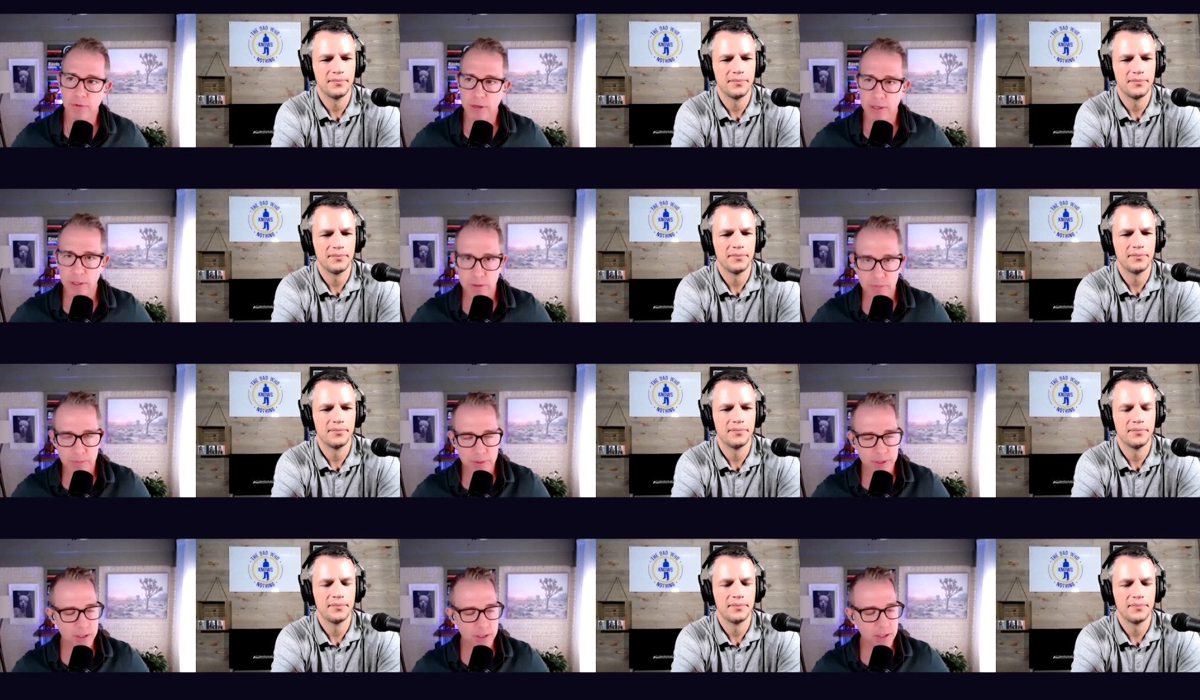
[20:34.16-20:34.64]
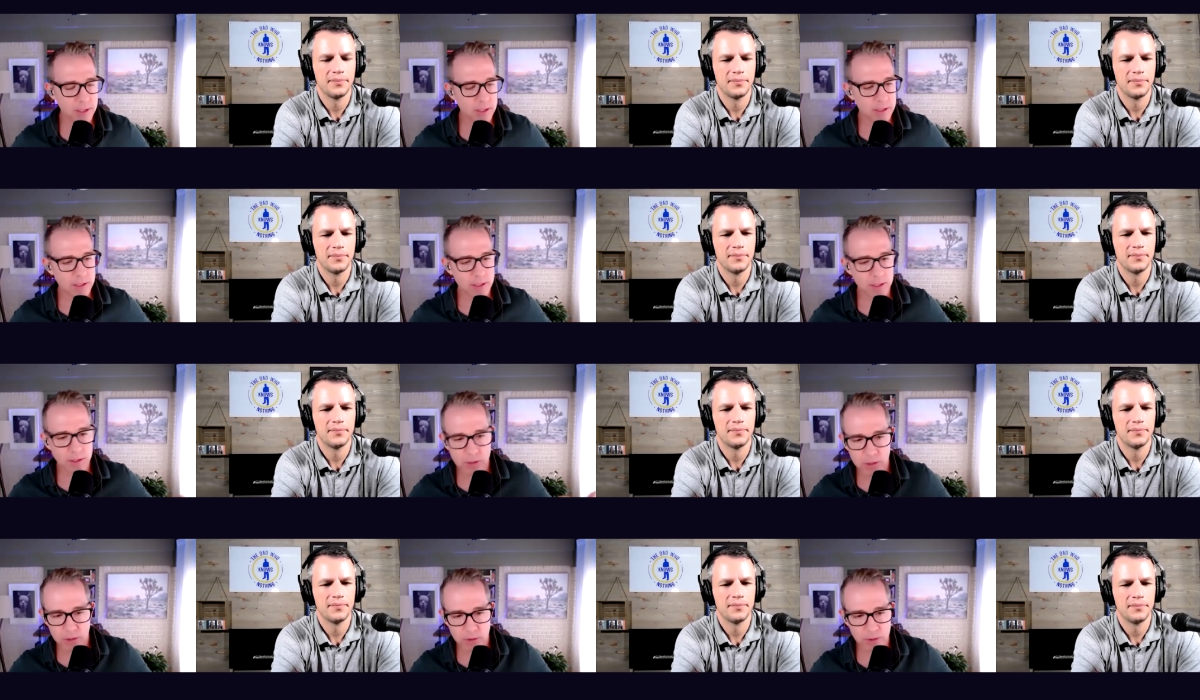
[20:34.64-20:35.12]
Speaker 1: in your business,
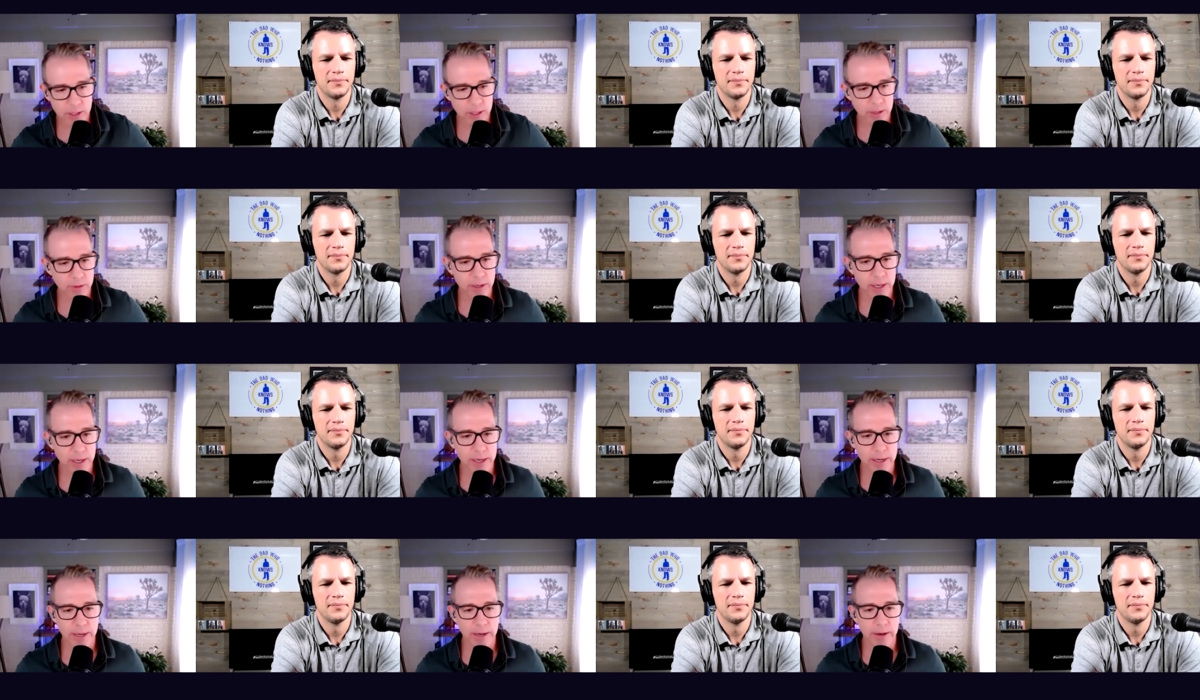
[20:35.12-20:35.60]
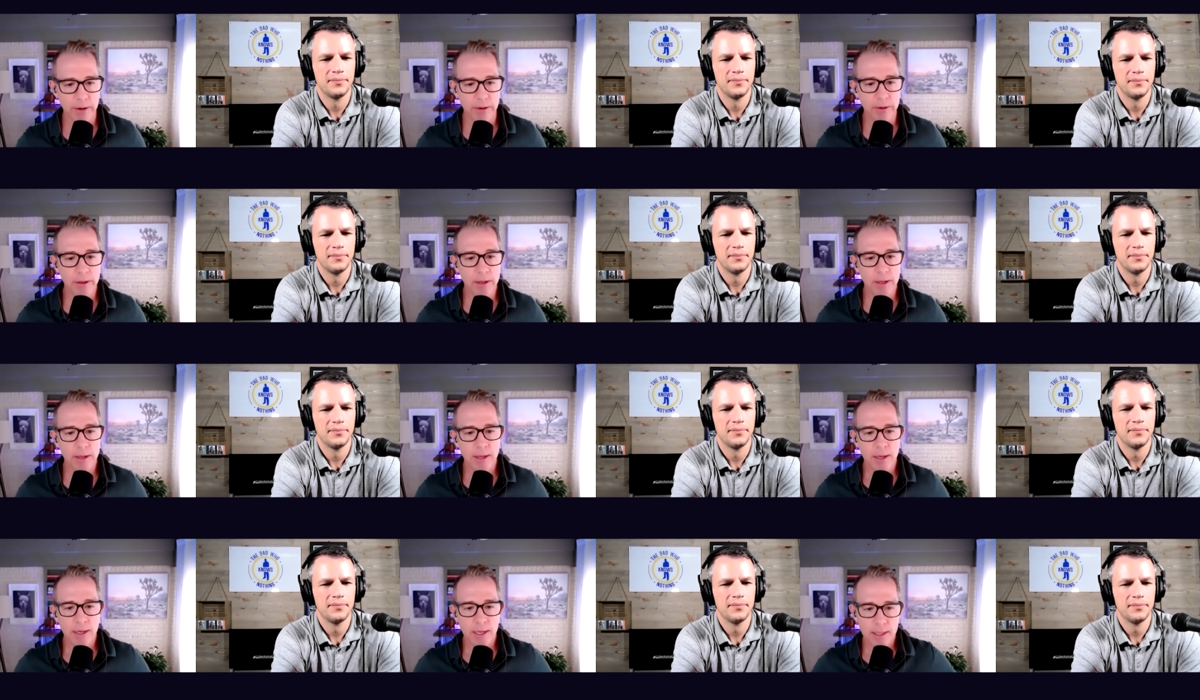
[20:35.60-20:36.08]
in your career right now?
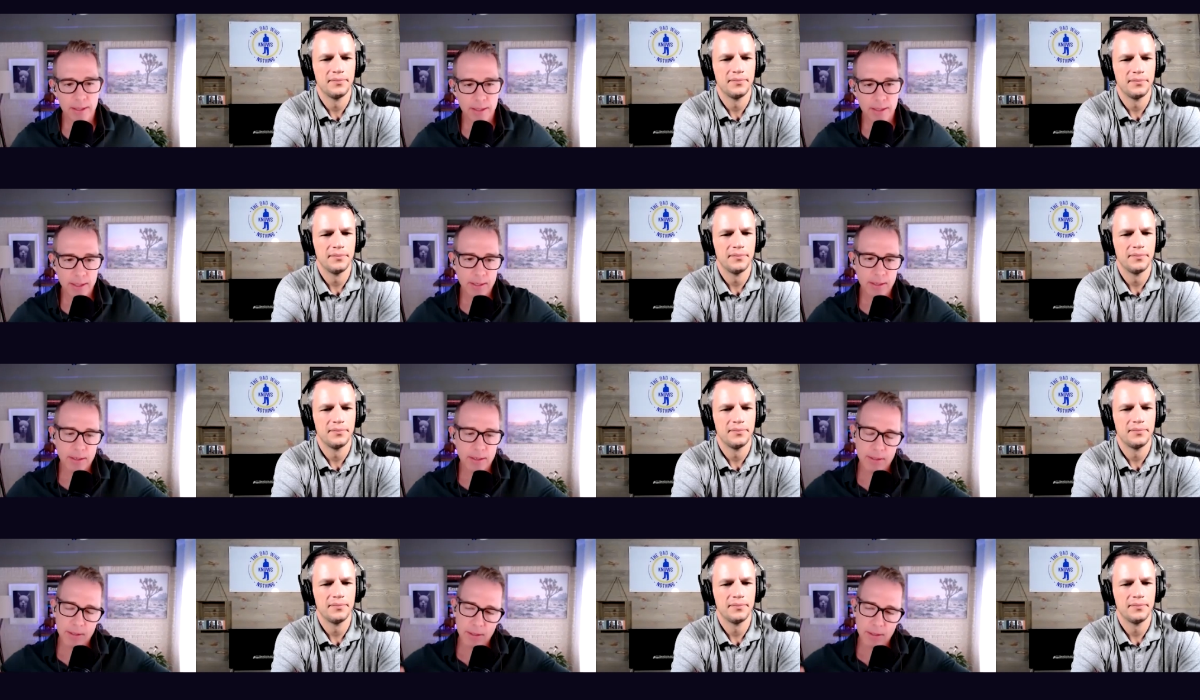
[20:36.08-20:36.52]
And then,